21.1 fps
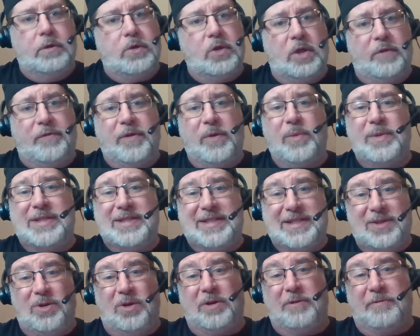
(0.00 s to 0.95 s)
Dude, if you would
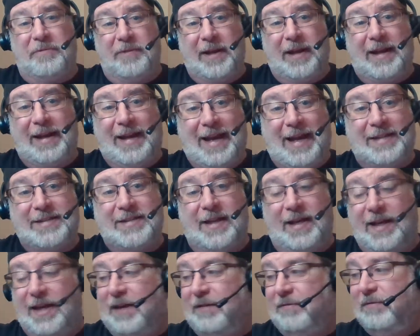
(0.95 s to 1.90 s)
see all the freaking hats
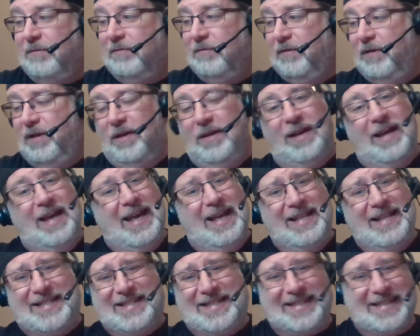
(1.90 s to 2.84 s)
I have,
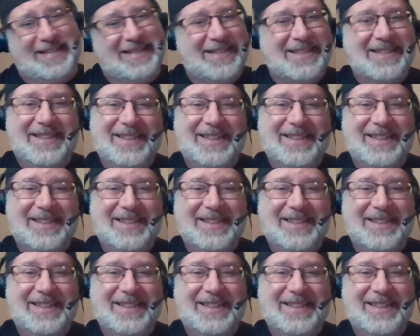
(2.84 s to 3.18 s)
it's